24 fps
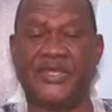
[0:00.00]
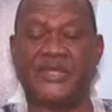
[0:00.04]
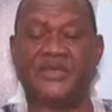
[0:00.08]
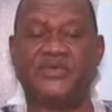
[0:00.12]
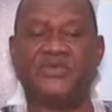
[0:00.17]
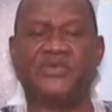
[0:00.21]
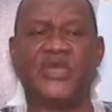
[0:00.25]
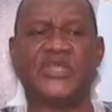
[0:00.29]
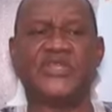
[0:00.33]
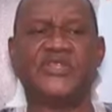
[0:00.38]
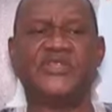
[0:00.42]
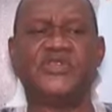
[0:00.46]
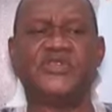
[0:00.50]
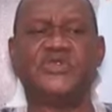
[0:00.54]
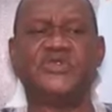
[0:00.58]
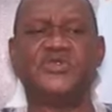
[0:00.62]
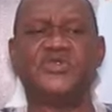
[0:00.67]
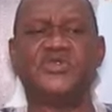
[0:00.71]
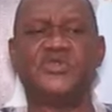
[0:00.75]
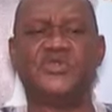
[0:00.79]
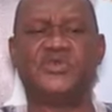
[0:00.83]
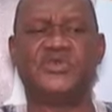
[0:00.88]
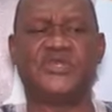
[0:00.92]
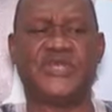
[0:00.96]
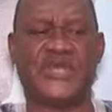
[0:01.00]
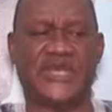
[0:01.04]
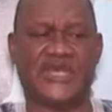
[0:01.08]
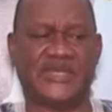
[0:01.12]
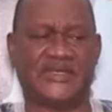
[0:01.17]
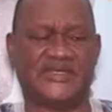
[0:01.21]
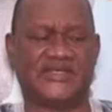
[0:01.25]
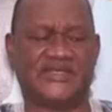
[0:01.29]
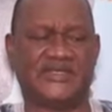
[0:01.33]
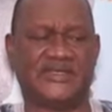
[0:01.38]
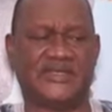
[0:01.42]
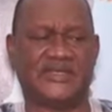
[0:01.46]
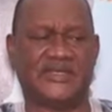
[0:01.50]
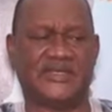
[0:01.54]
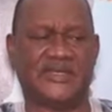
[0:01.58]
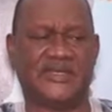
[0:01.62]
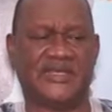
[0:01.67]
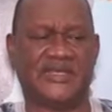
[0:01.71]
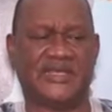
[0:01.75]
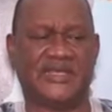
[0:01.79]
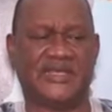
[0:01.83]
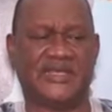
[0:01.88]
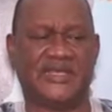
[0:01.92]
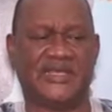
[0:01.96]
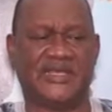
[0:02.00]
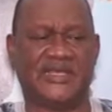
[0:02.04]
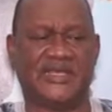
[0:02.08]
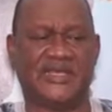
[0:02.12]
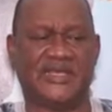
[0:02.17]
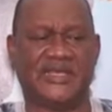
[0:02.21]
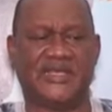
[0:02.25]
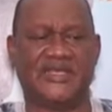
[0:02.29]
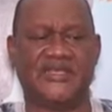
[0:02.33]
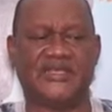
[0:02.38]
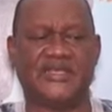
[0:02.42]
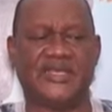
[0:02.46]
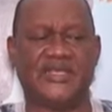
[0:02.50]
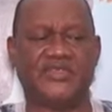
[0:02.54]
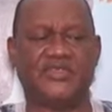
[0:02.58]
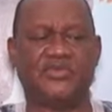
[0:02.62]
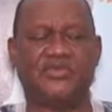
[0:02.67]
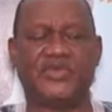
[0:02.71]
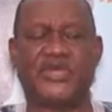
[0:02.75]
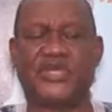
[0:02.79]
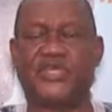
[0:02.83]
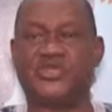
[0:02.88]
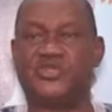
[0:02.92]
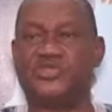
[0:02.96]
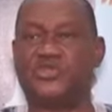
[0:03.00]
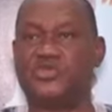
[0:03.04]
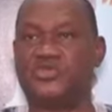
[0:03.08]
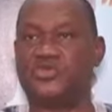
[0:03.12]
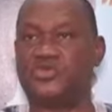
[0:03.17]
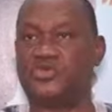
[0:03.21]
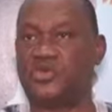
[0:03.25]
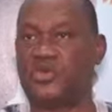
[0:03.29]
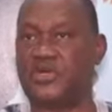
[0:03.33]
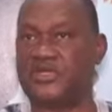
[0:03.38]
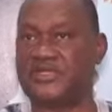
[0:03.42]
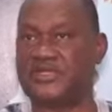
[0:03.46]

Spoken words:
When you do that, then you begin to draw